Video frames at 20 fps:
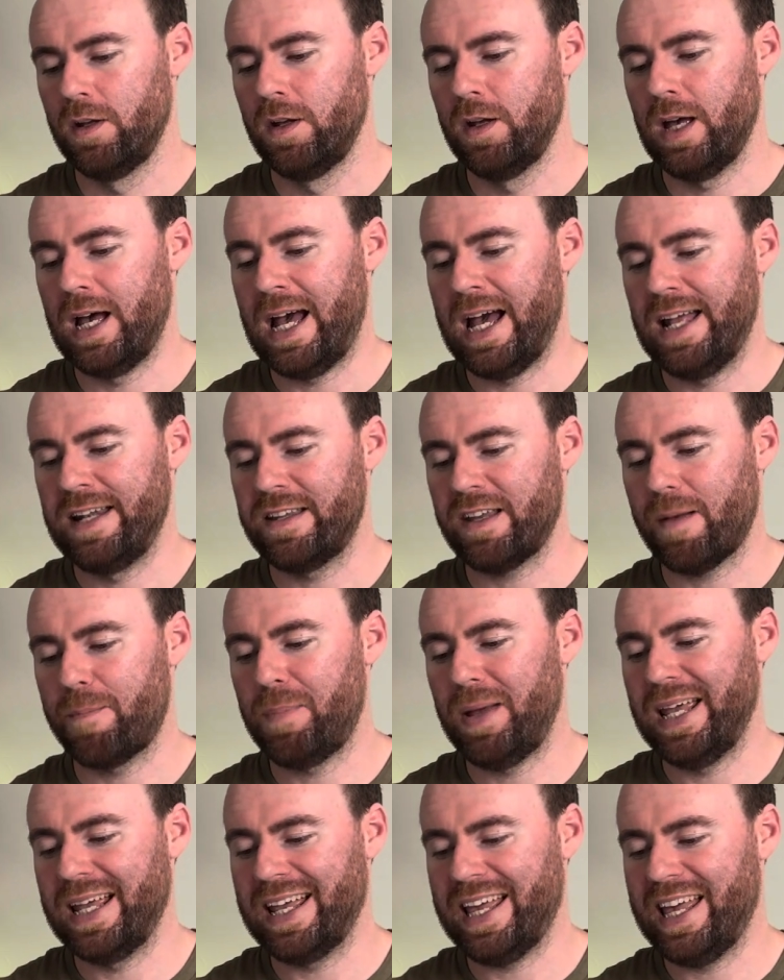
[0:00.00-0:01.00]
And a
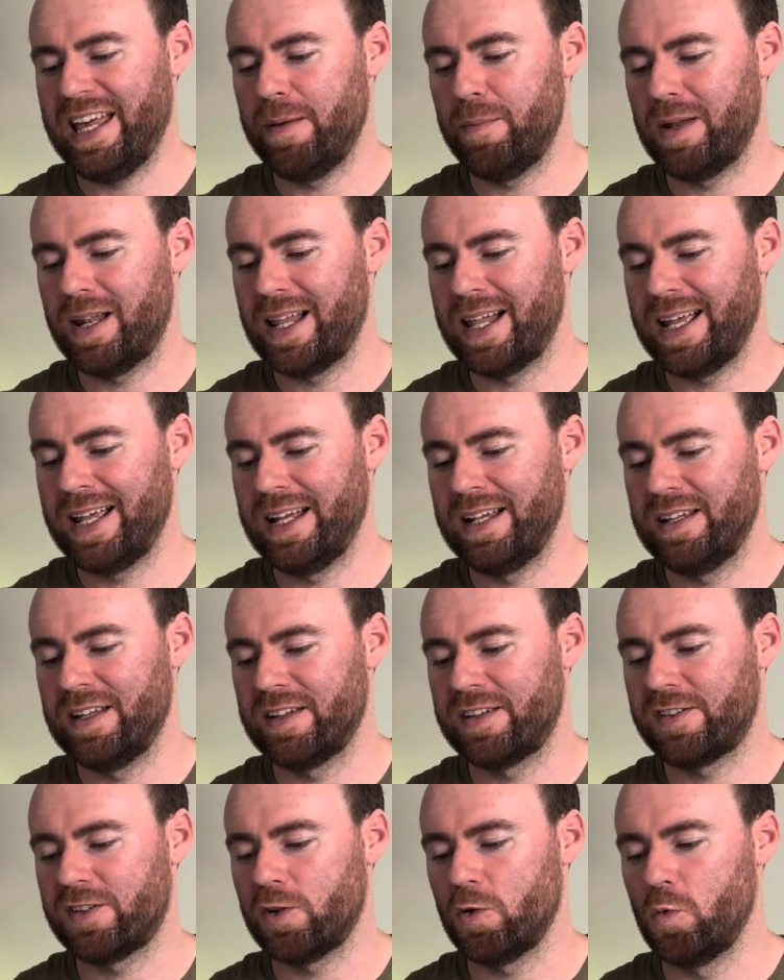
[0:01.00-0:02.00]
pink Himalayan
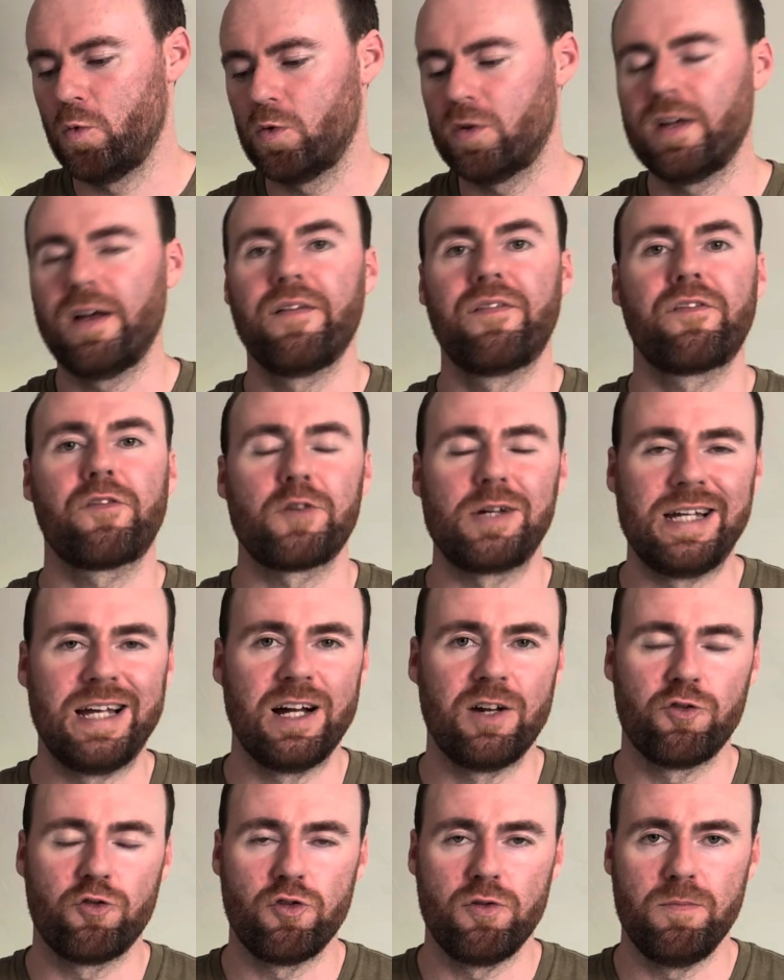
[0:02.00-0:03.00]
salt,
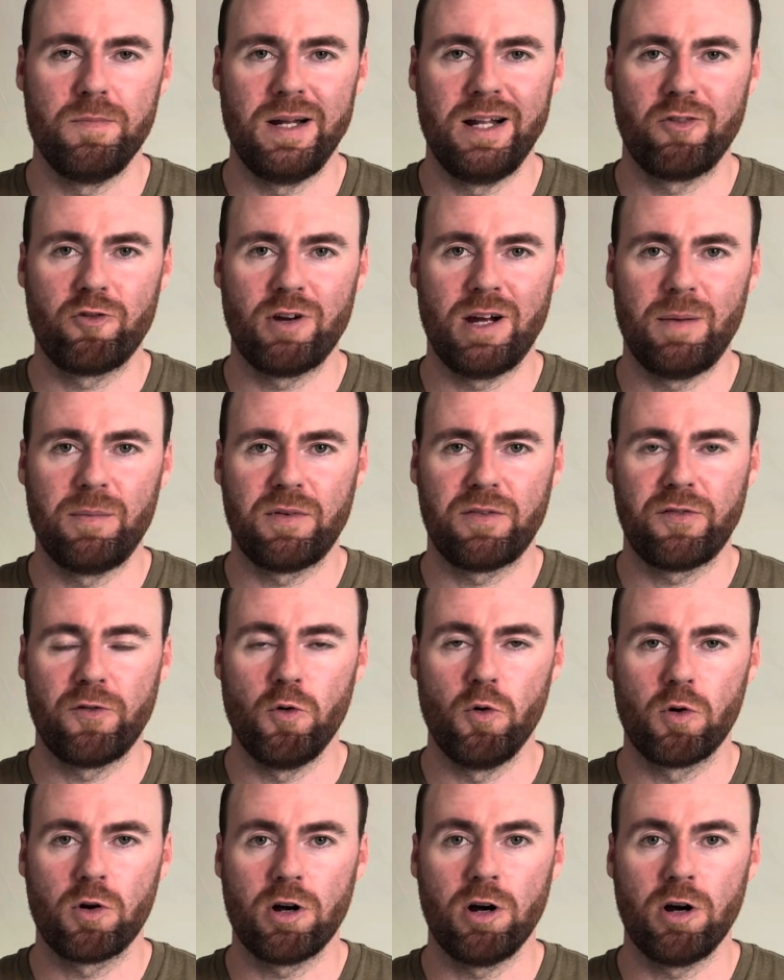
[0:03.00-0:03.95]
300 milligrams for